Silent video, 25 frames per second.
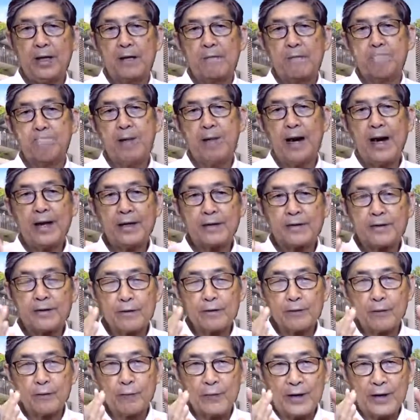But
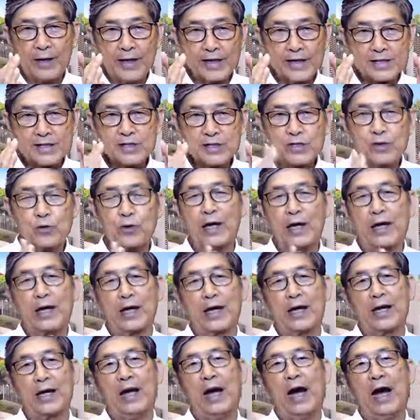let's look at
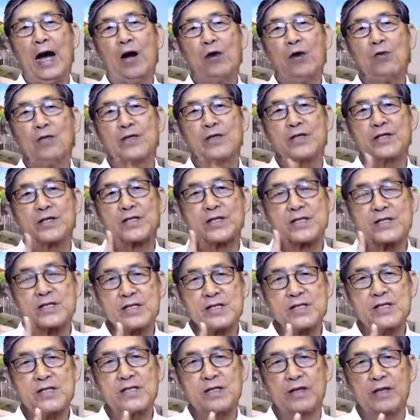how this
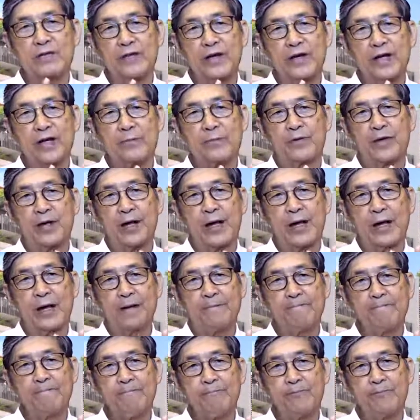sin of
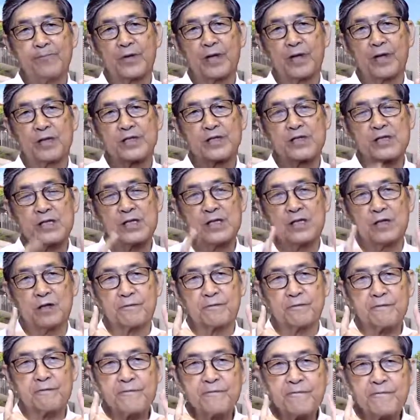Abraham, sin of
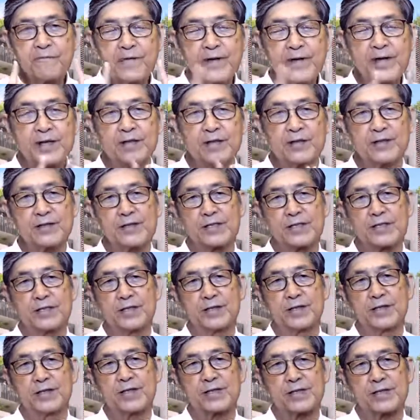
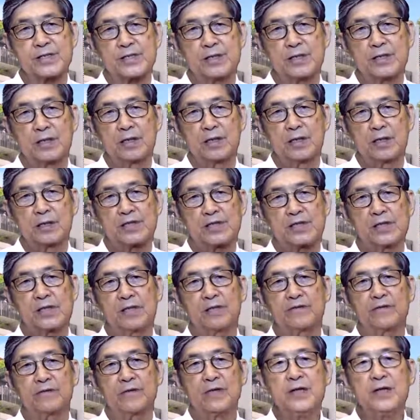faithlessness, sin
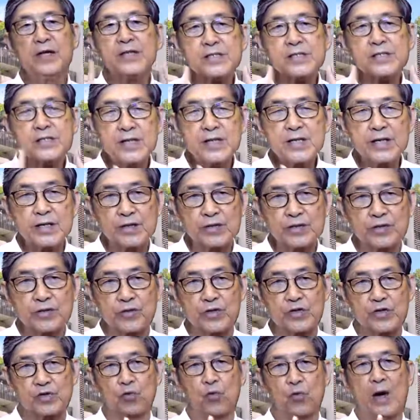of listening to
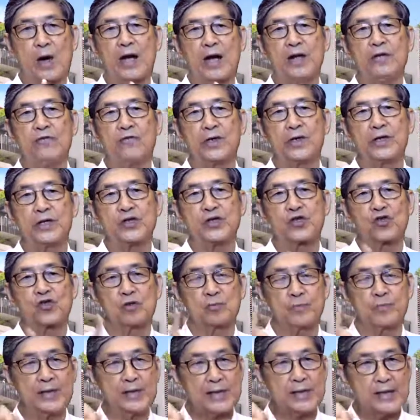his wife when he
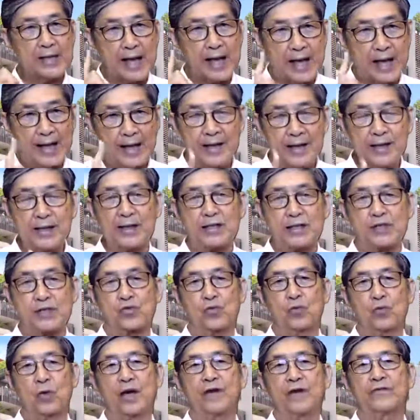should be telling his
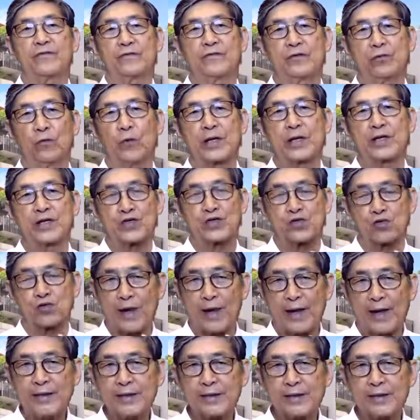wife what is
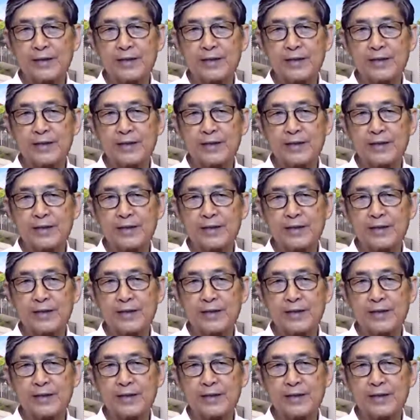right,